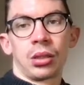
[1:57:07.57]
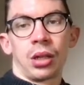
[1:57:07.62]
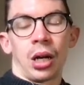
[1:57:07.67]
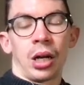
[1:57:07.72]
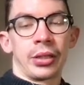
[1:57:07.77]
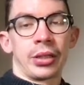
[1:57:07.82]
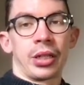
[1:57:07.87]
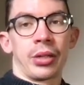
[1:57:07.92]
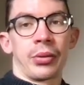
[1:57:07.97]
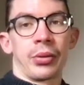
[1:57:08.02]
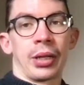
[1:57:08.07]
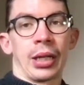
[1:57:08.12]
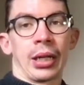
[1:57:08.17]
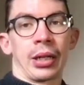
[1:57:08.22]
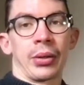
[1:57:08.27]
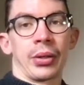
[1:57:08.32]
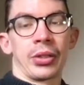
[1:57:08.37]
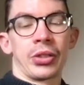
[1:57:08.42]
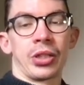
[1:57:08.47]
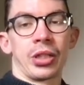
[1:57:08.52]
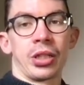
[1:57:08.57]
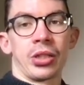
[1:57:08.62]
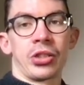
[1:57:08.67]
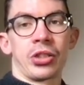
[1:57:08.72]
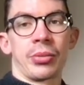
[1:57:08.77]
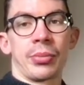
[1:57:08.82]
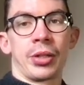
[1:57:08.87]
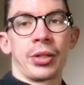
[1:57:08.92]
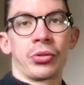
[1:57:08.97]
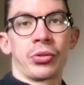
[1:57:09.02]
I don't know what that question is,
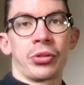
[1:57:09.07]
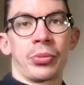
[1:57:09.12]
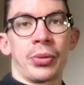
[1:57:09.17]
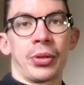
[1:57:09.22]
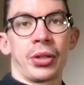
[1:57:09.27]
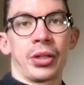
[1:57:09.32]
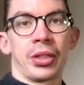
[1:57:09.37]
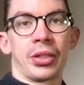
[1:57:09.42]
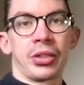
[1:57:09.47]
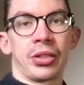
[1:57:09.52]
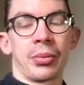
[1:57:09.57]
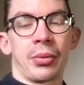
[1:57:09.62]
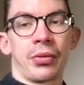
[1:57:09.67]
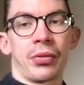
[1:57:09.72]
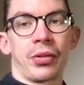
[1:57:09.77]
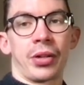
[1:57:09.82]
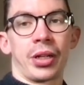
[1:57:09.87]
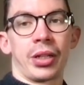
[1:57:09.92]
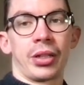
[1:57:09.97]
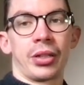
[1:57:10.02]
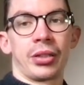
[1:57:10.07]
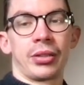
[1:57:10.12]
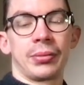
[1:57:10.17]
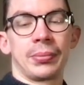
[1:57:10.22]
Shamil, to be honest, I'm afraid.